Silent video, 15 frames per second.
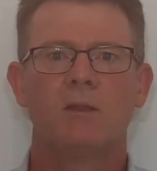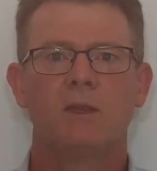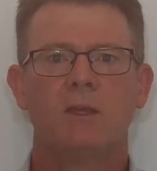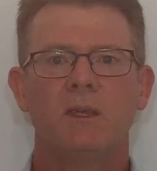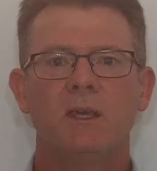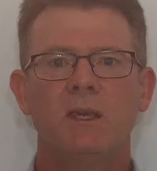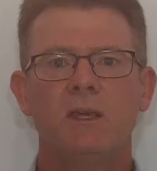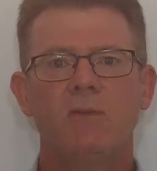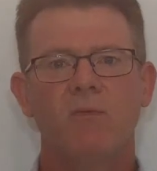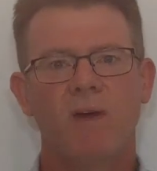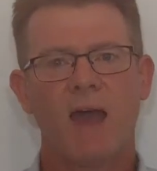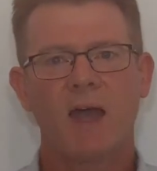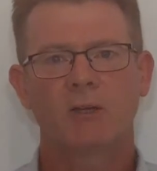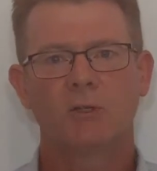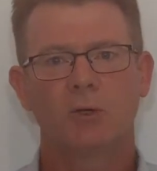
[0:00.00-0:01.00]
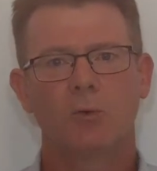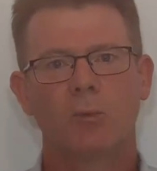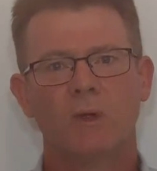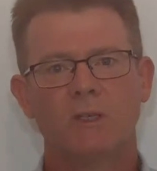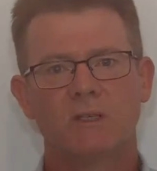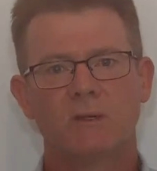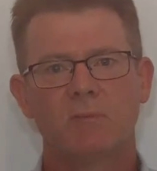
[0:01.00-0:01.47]
The key factor
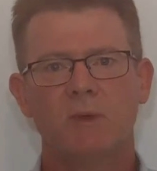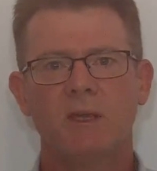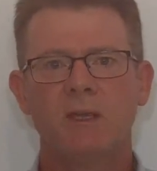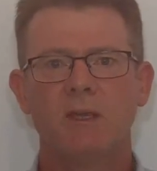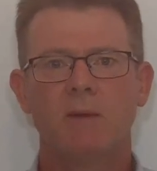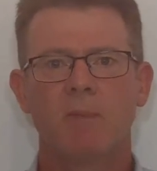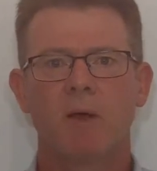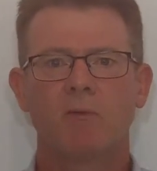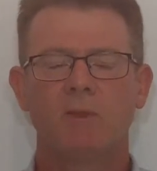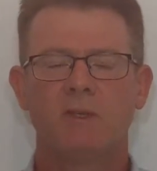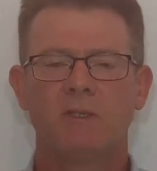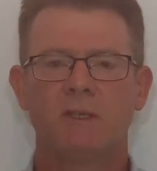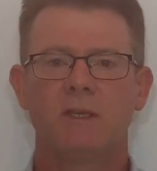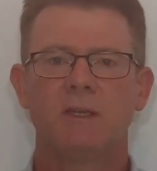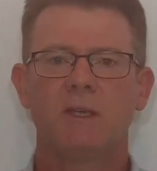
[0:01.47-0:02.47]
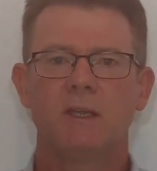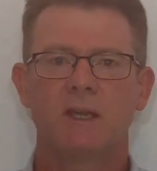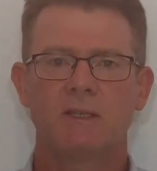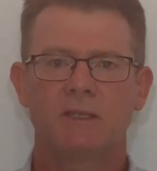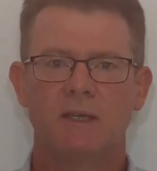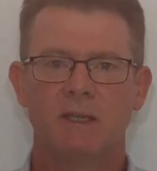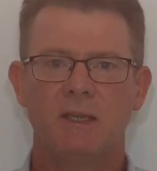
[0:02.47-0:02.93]
when speaking about these
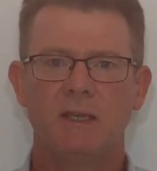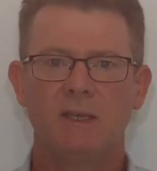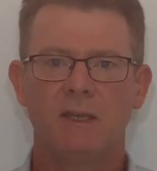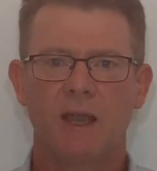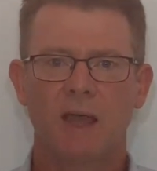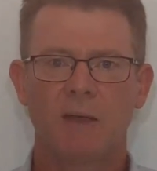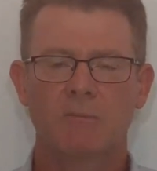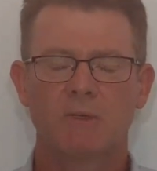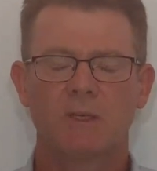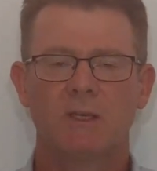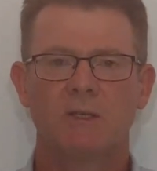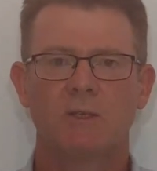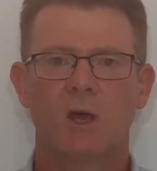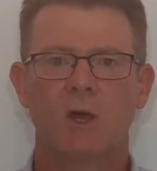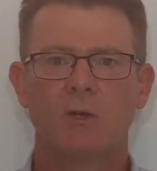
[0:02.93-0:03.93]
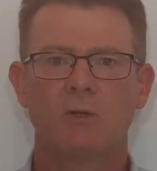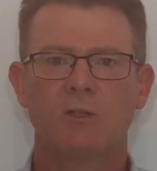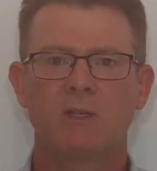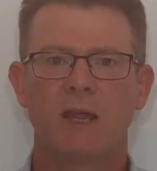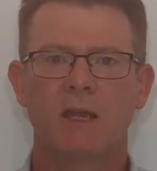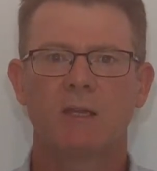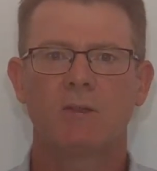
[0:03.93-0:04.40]
incandescent heat lamps is
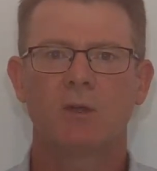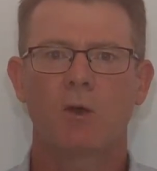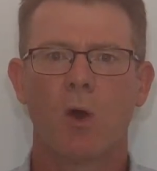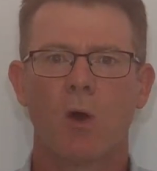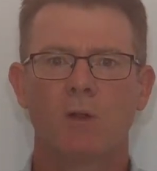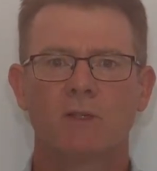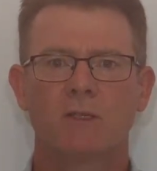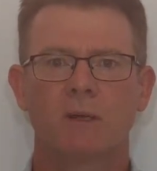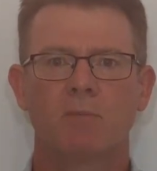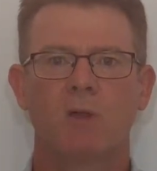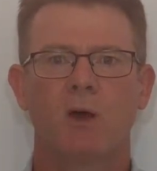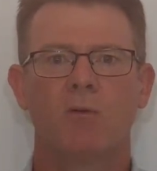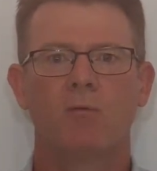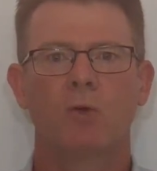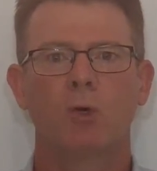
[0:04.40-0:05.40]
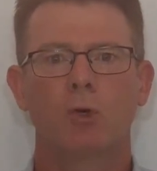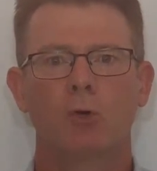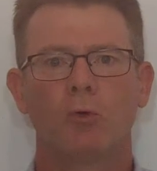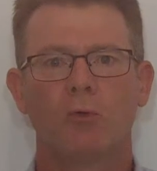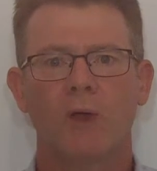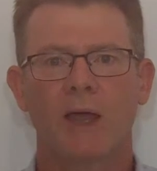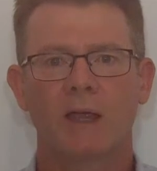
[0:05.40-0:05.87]
understanding the concept of
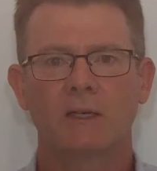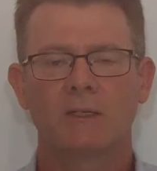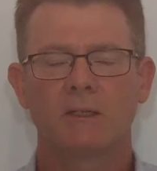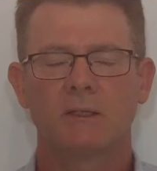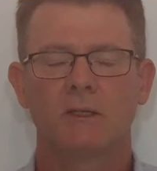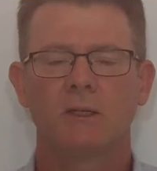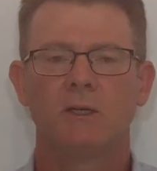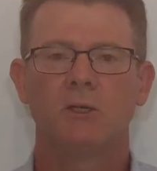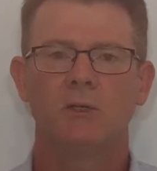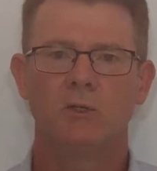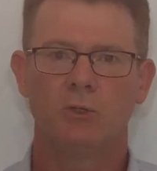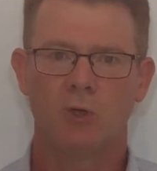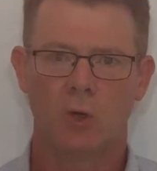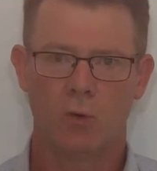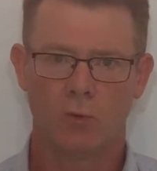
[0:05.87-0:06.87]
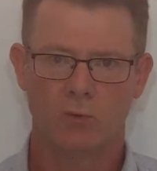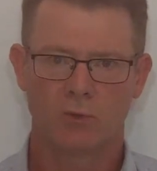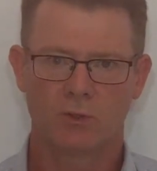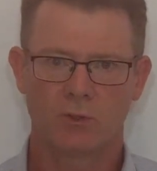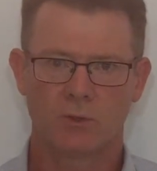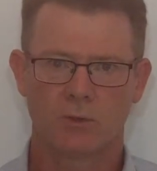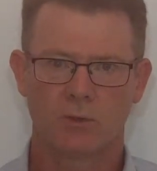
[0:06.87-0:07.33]
correct
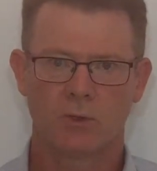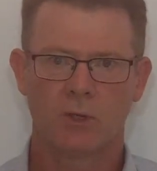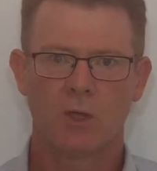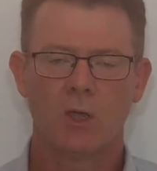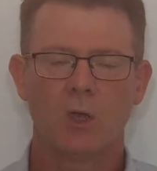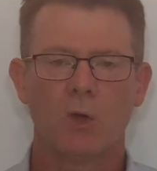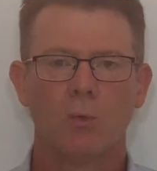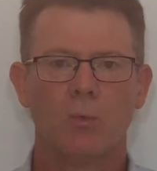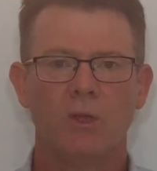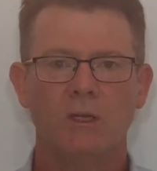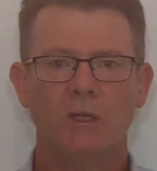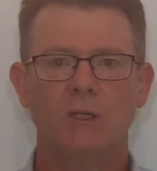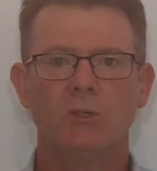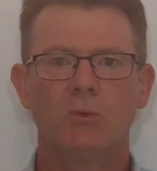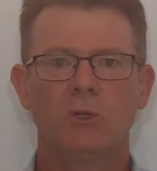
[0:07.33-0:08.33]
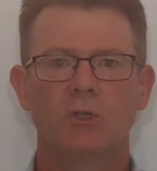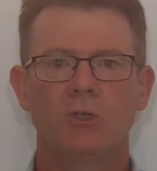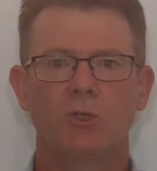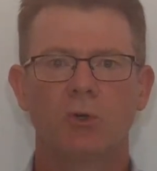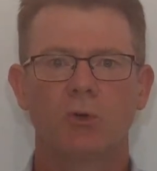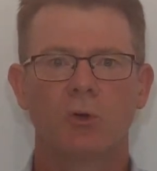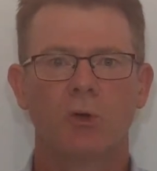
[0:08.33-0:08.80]
dose. We need to
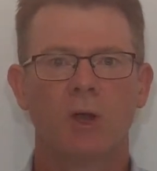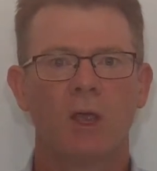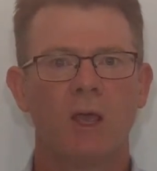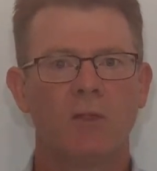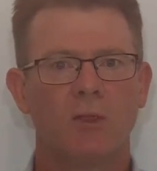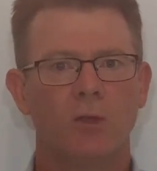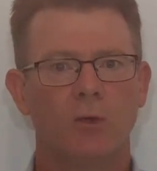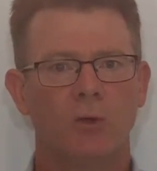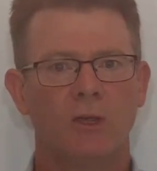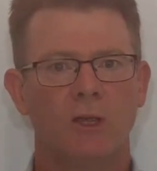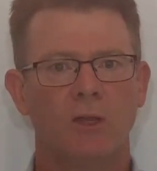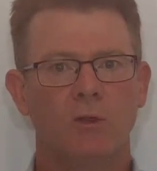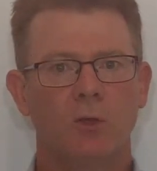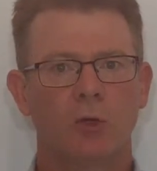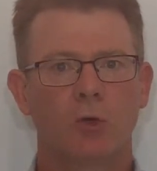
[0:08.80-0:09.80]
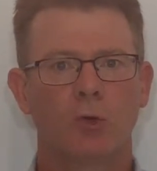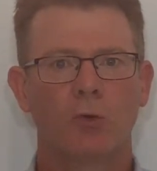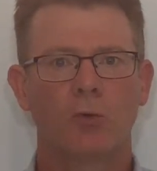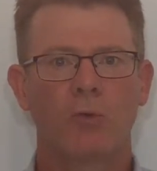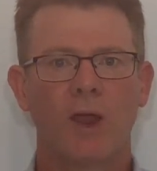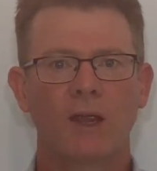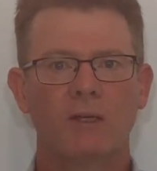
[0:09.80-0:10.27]
ensure that you're getting the
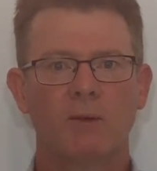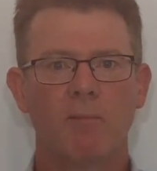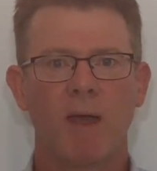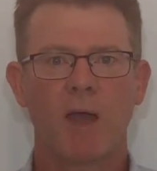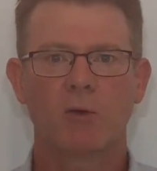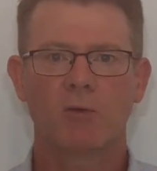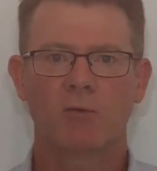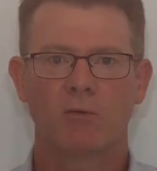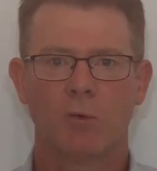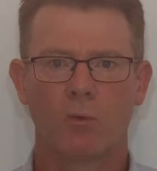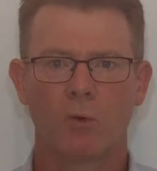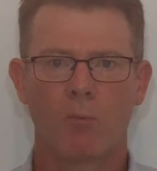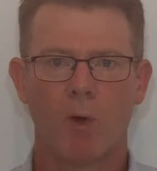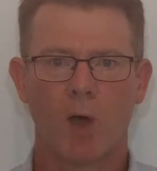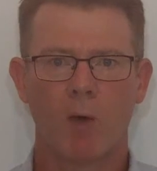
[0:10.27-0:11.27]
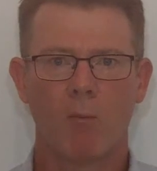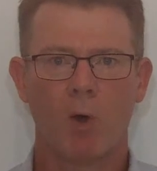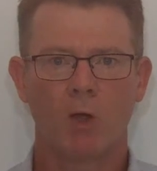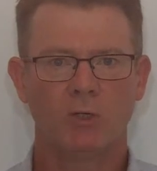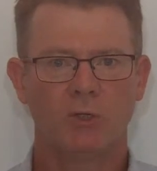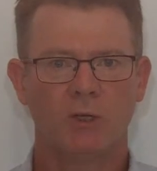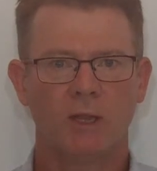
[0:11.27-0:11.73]
correct amount of
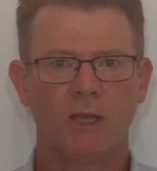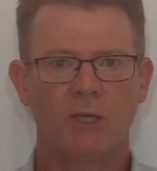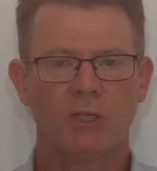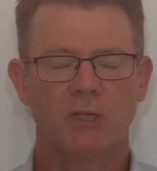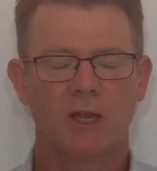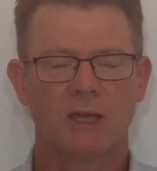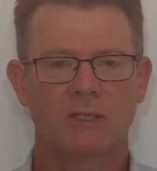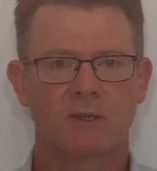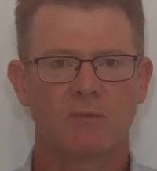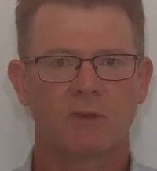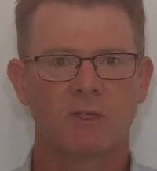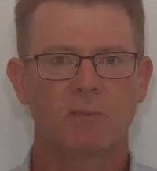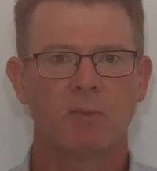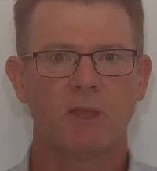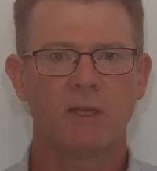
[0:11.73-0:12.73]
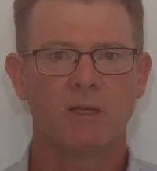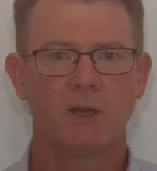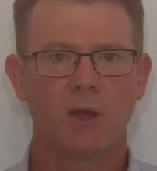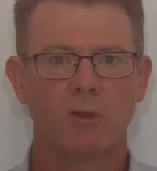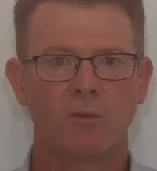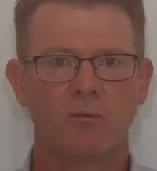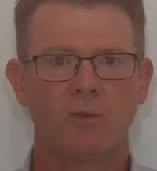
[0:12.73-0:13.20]
photobiomodulation. As I've explained
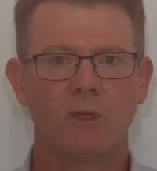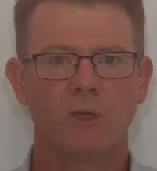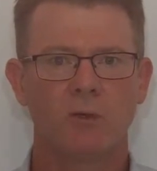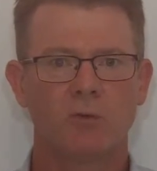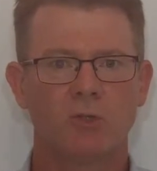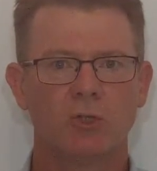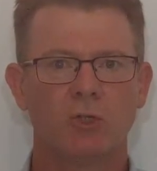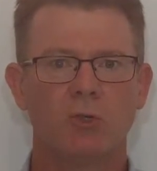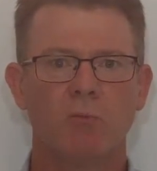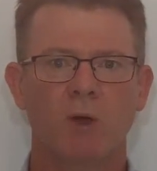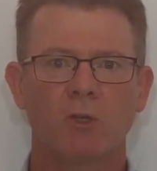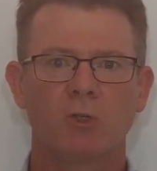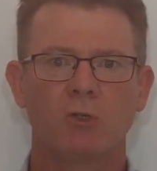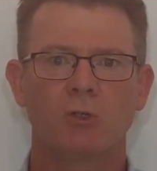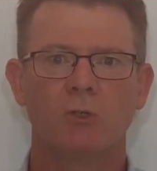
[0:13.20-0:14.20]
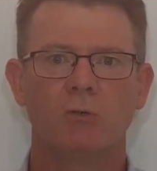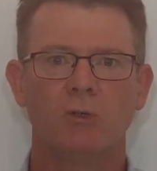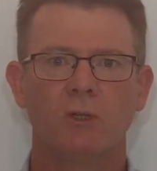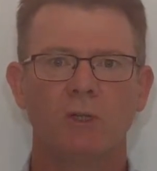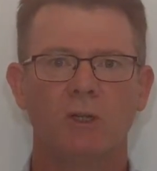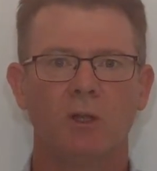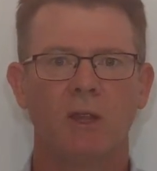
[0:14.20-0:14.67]
in other videos, too much or too
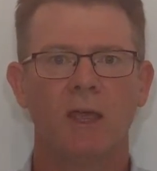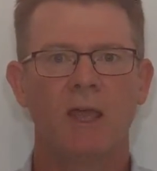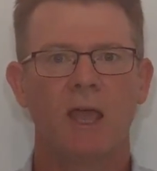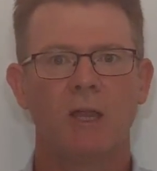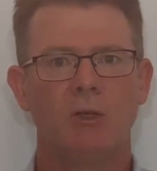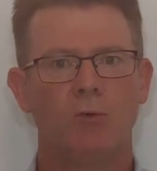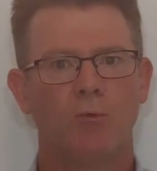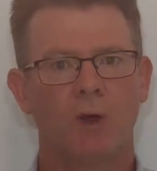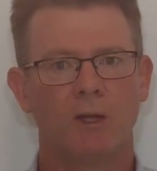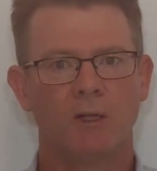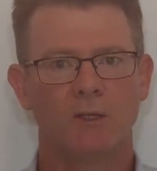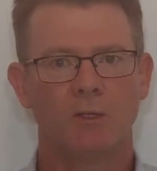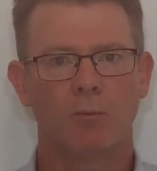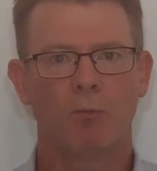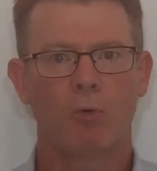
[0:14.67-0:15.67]
little and you run into